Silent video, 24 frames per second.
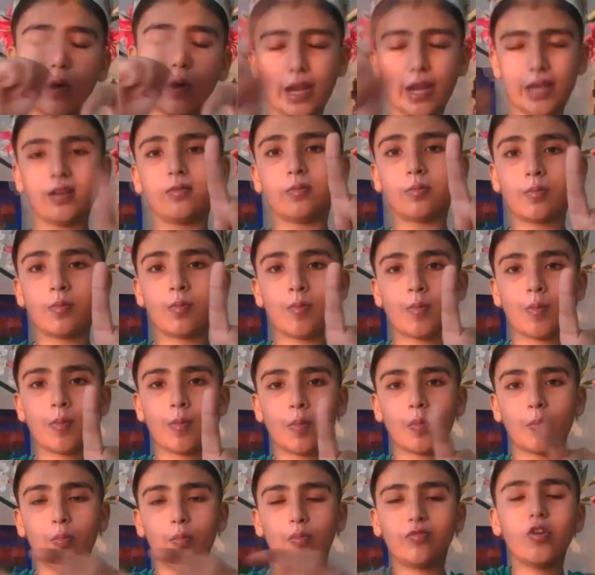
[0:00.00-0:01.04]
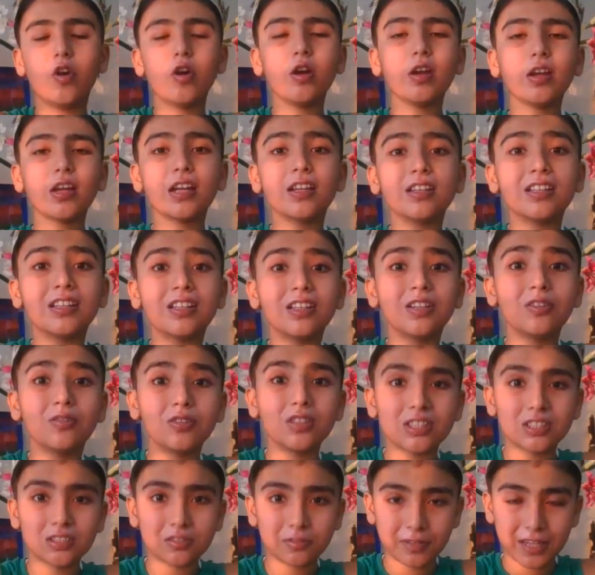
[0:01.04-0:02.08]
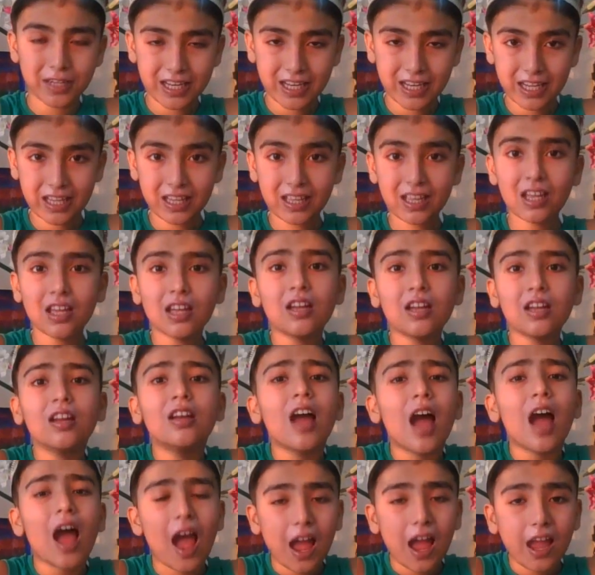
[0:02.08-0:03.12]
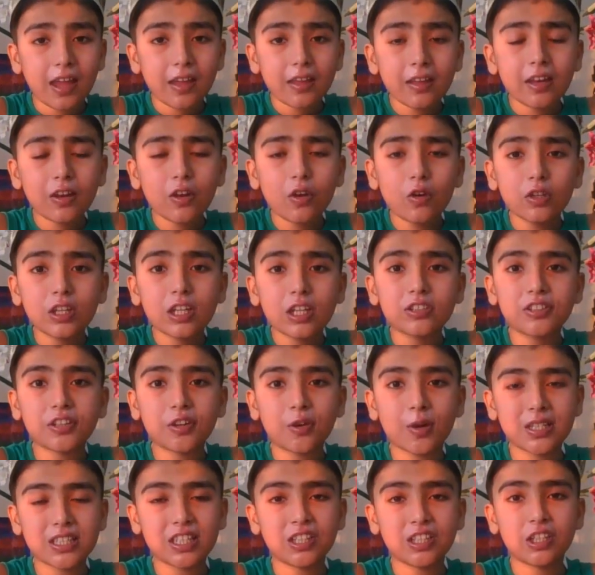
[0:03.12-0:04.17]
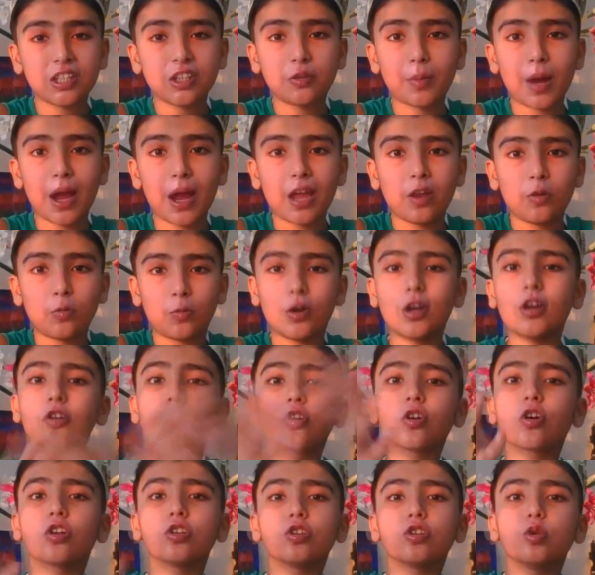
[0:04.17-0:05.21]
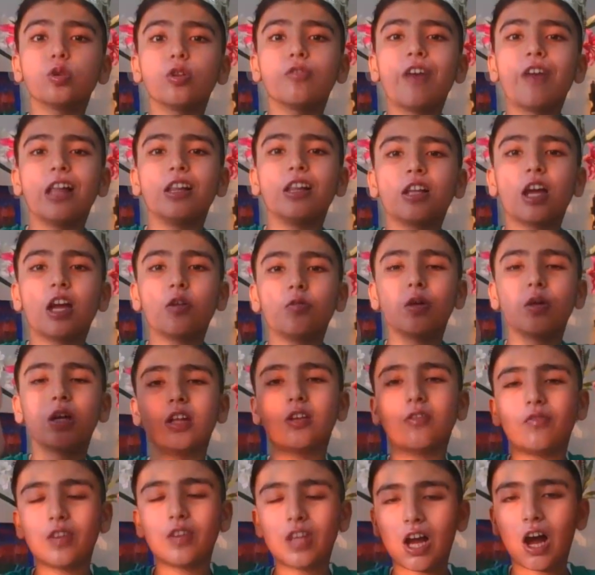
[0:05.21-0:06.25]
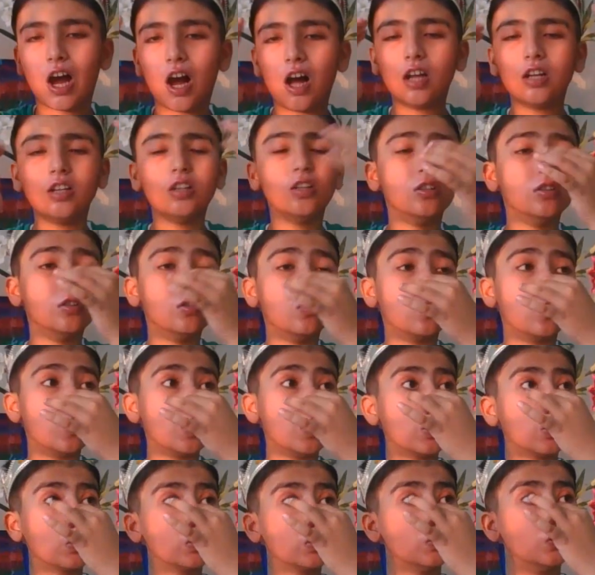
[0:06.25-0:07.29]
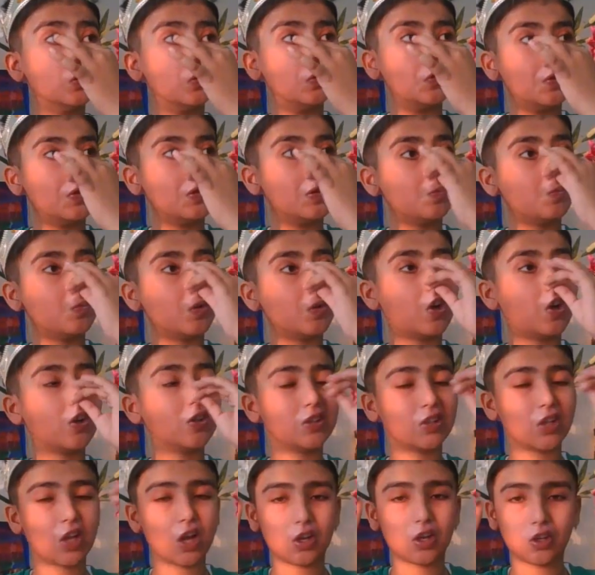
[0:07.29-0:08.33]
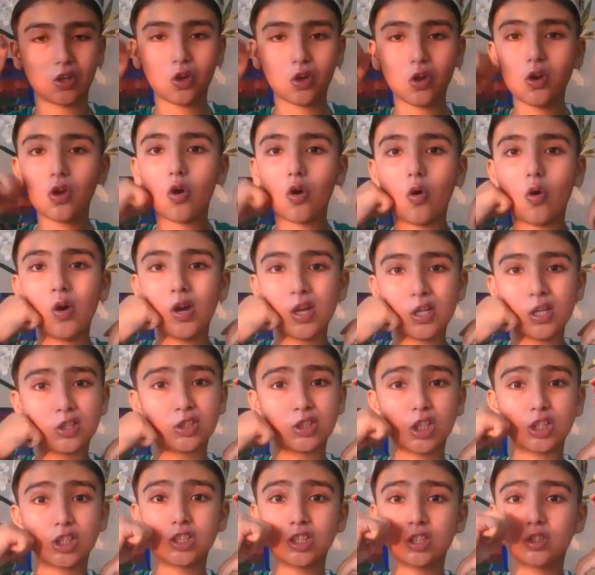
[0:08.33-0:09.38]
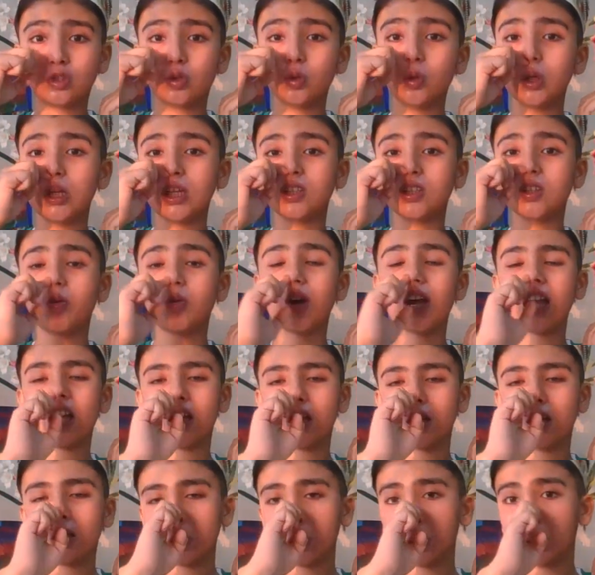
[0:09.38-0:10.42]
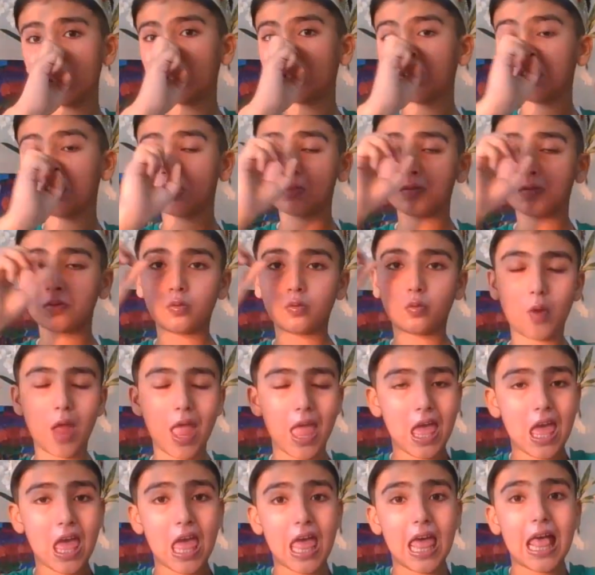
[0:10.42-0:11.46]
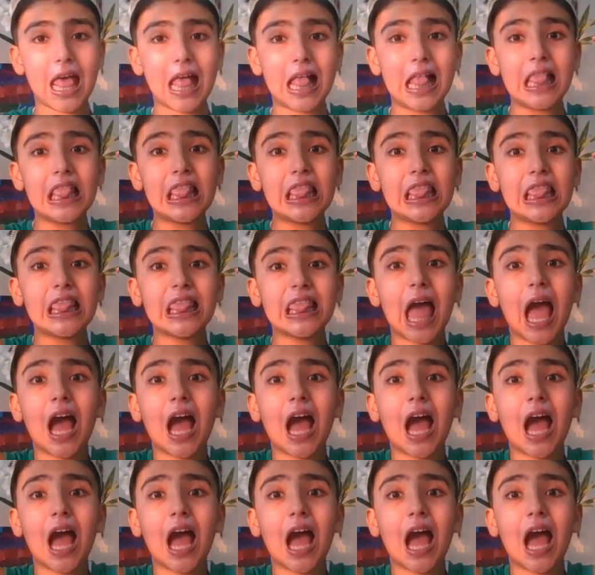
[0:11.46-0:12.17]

Wait, before I continue this reading, I know there's a question in your mind. When are you going to do the Valentine reading? Viaan, when are you? Because, you know, it's just 2 days away. Well,